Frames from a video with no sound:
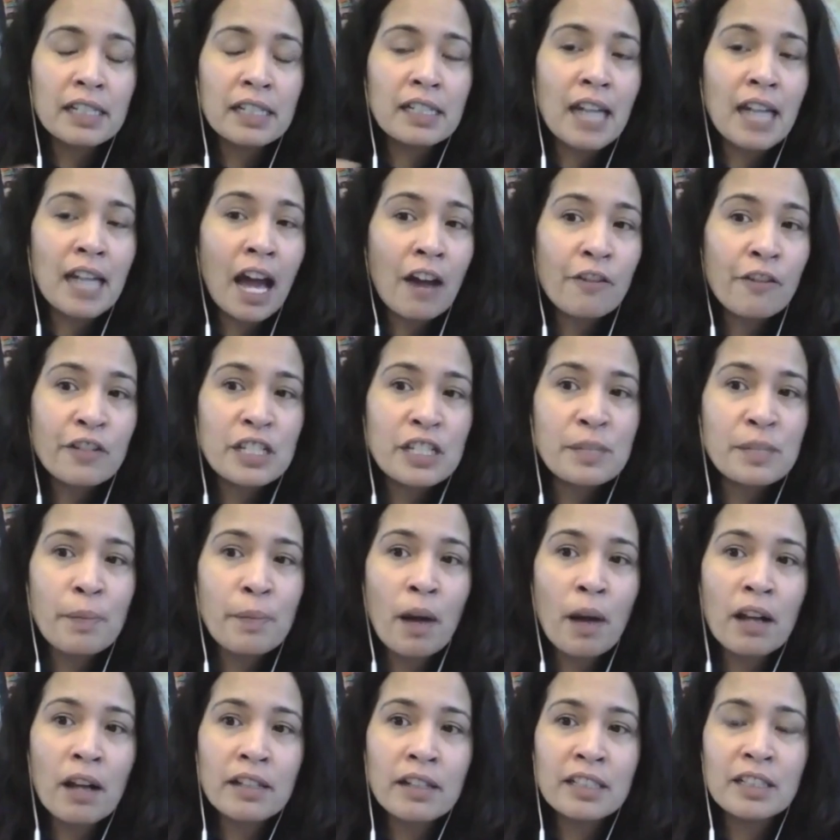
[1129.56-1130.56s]
not
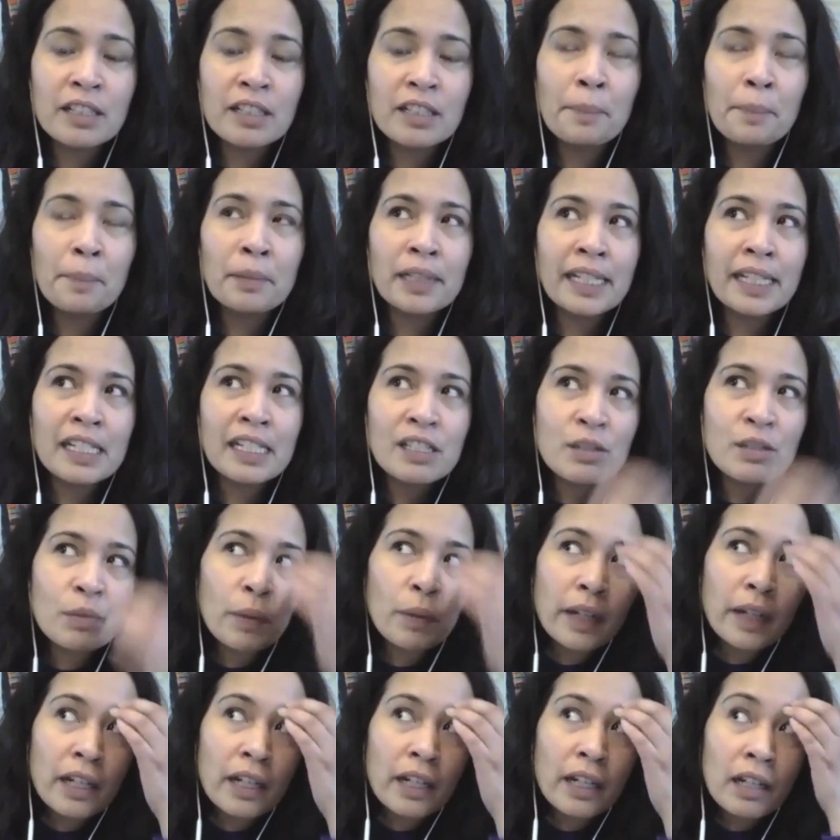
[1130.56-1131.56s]
respond in a place
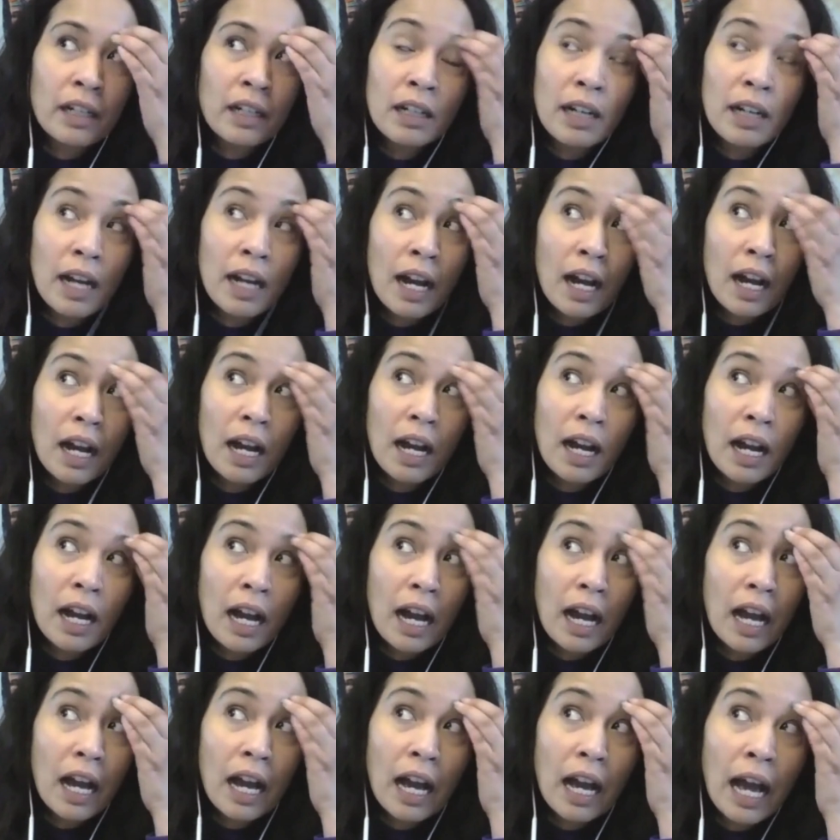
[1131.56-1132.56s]
where
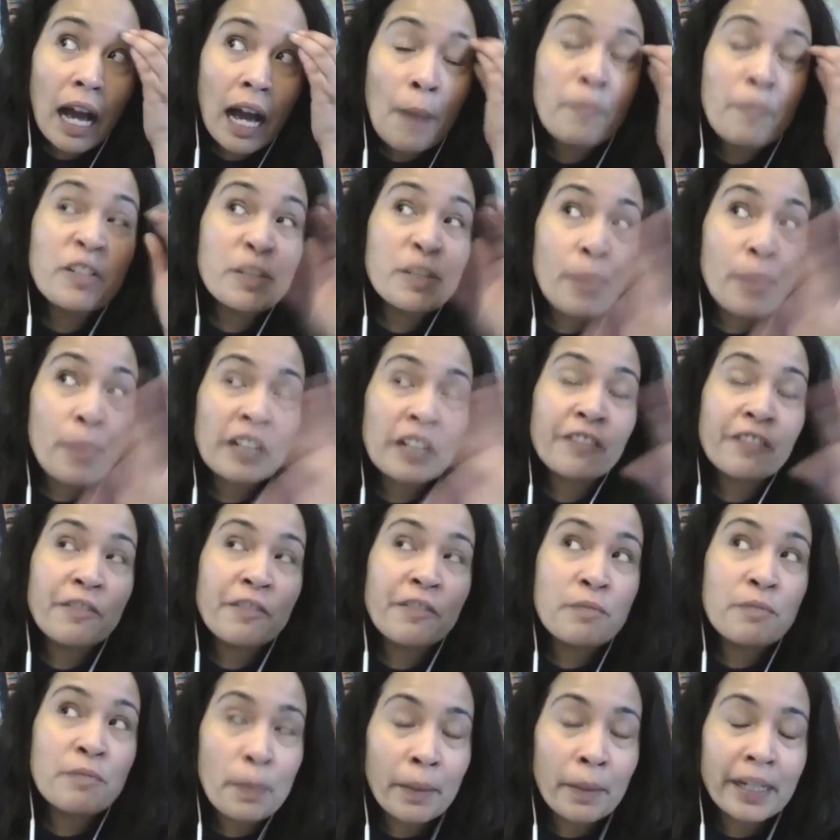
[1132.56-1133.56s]
I'm responding from
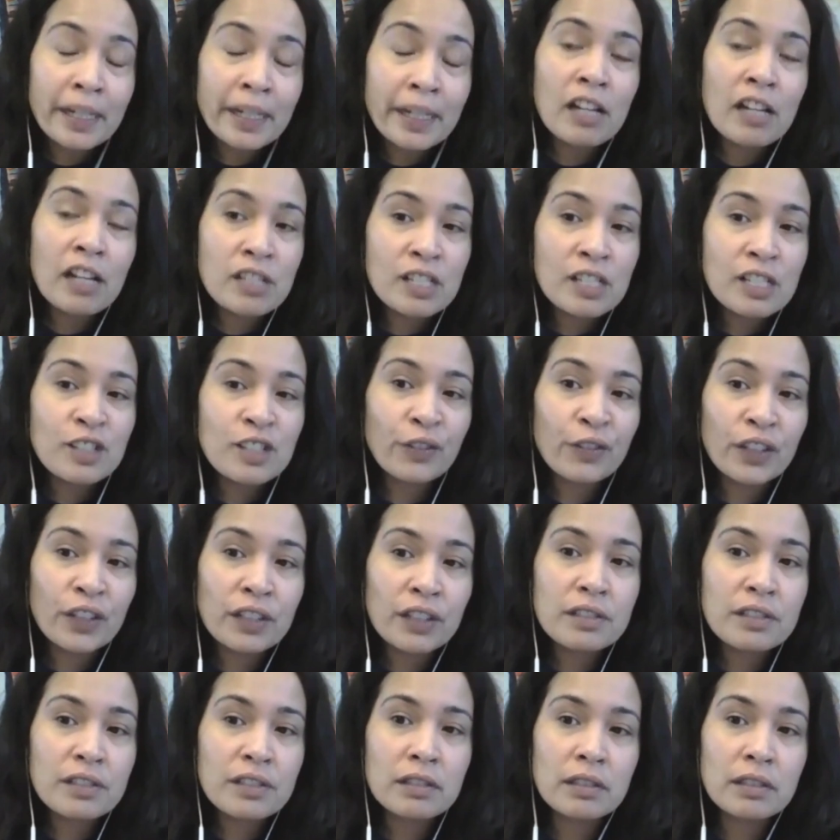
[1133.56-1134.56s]
somebody else's fears.